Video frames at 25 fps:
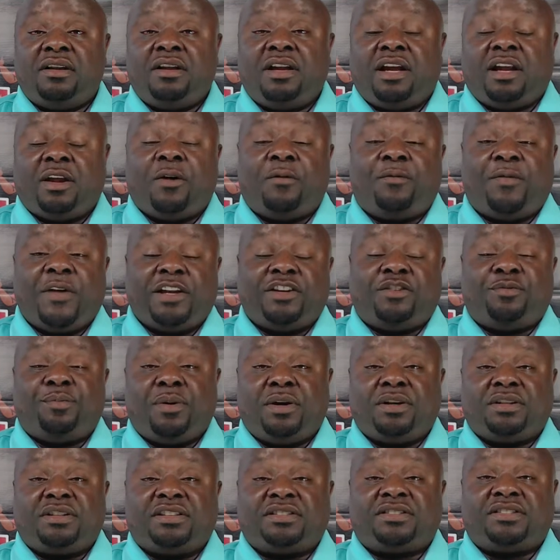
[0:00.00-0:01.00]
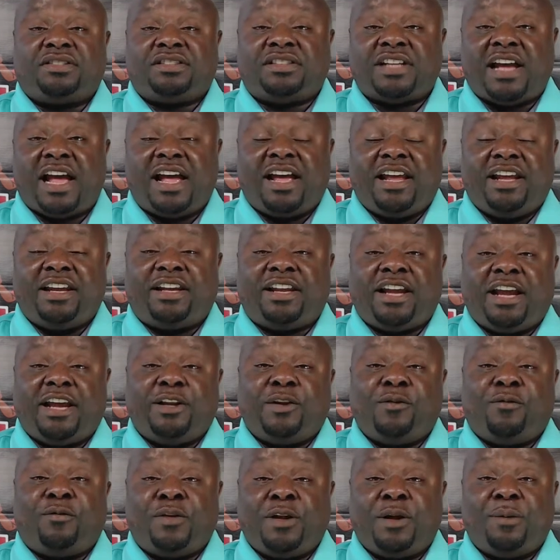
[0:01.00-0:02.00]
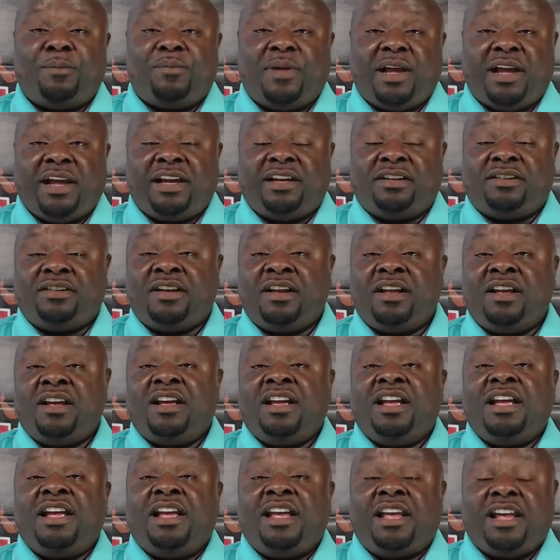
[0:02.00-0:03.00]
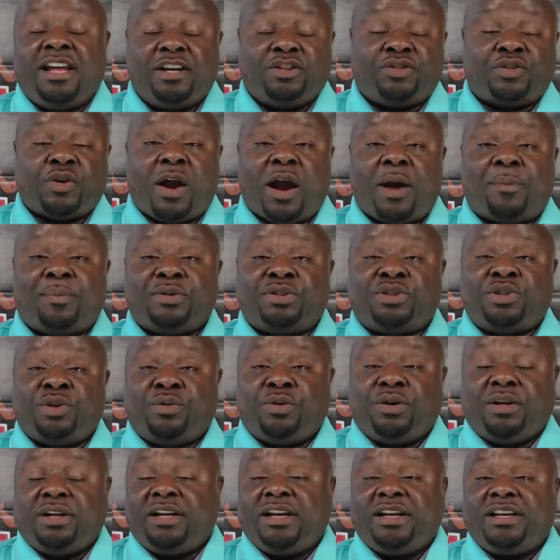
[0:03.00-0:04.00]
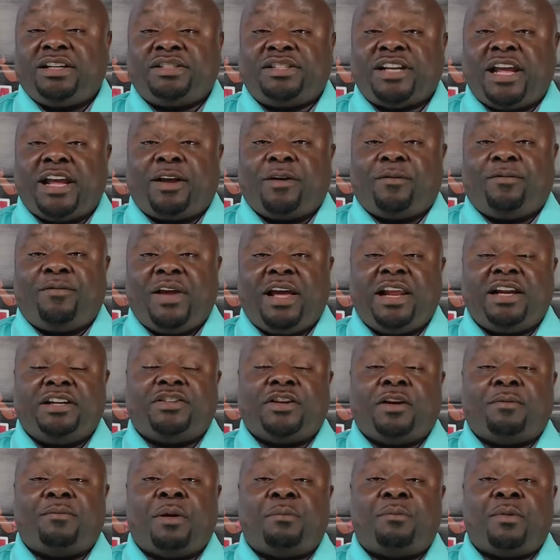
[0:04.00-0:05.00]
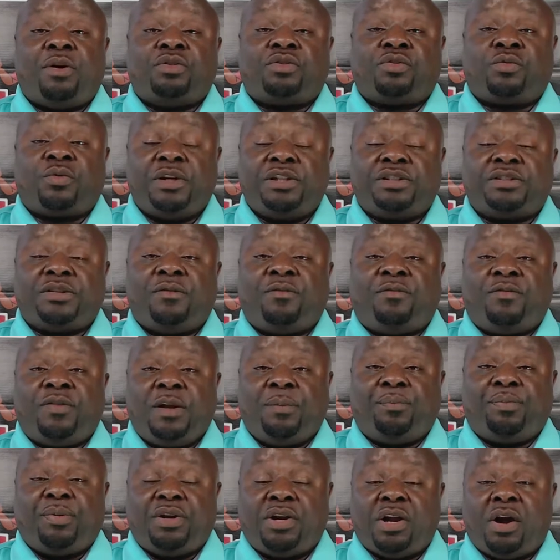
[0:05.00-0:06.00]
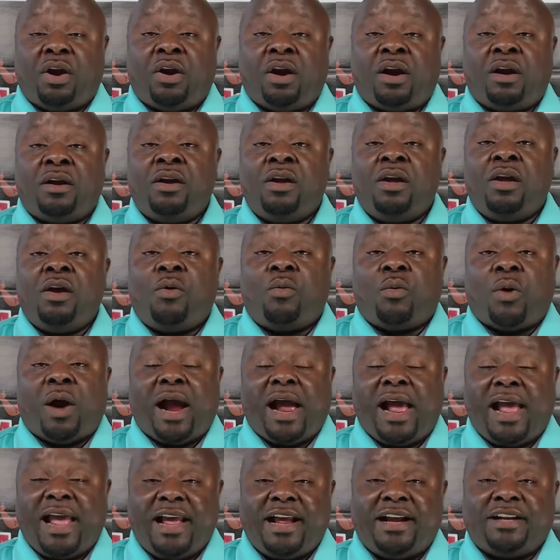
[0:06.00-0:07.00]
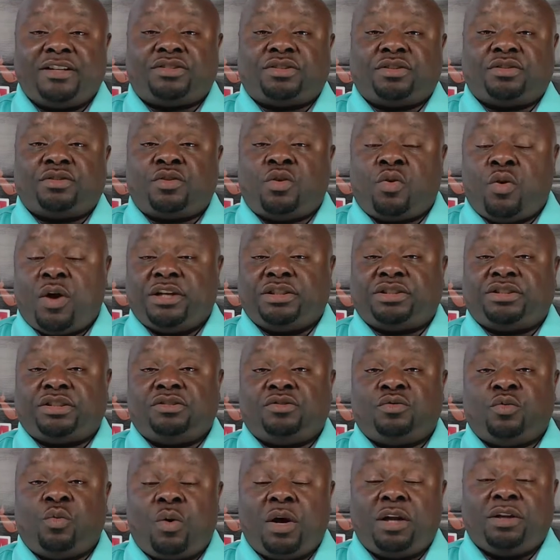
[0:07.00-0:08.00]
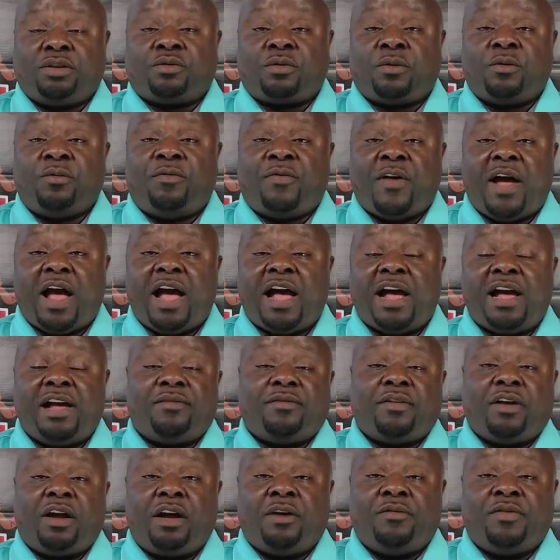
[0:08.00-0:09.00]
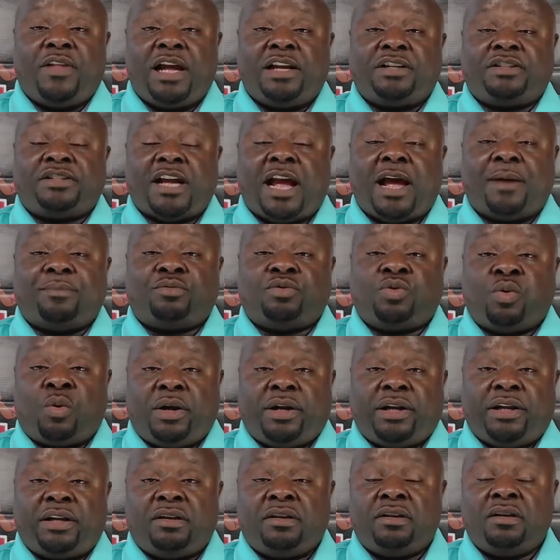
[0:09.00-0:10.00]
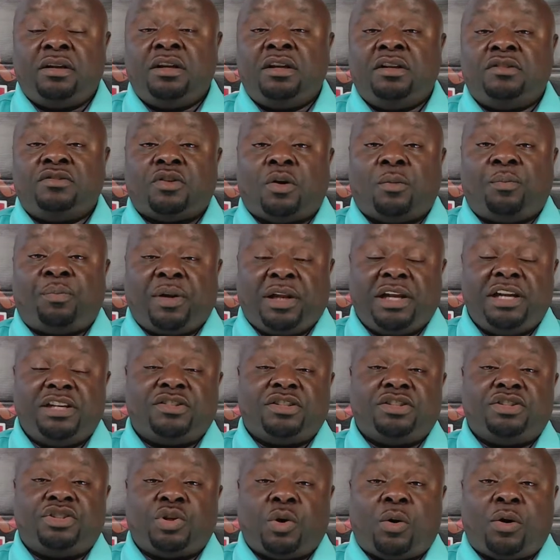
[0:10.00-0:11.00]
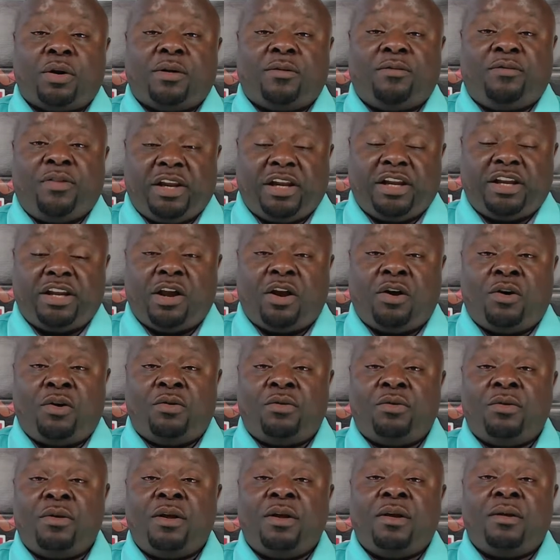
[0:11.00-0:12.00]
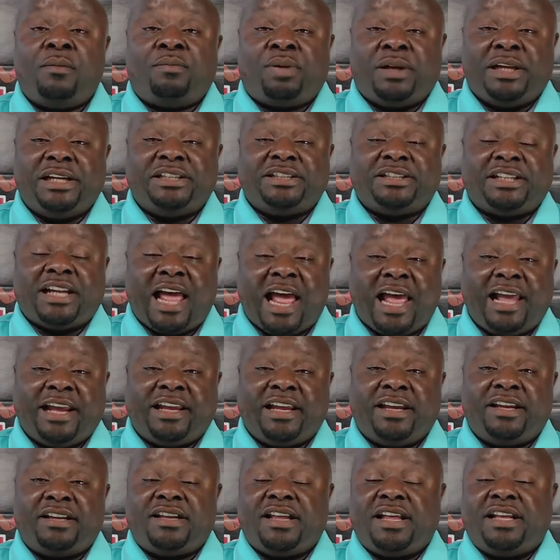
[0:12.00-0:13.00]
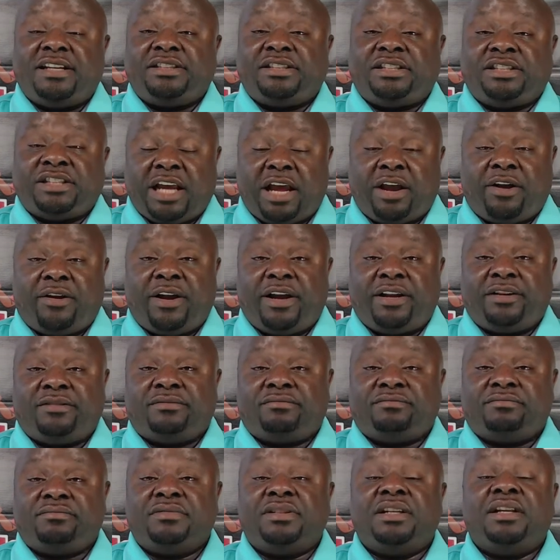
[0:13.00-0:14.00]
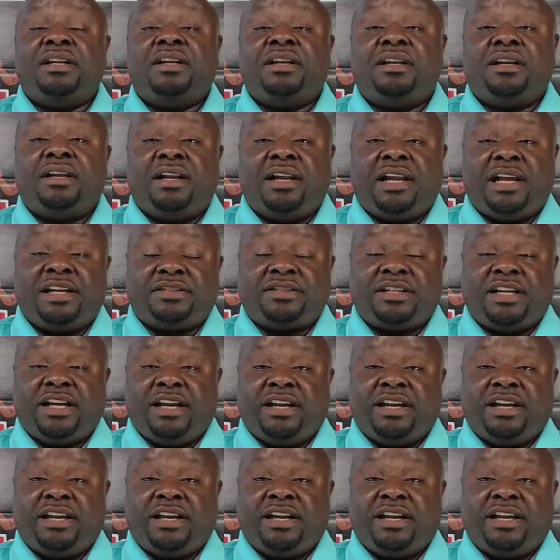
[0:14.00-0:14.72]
Hello, Facebook. This is Ty AK, the Flip Man. Here's your opportunity to take advantage of my most recent Flipinar where I answer questions 1 through 5 of that top 20. So please enjoy the video. Please like it, share it. Let's get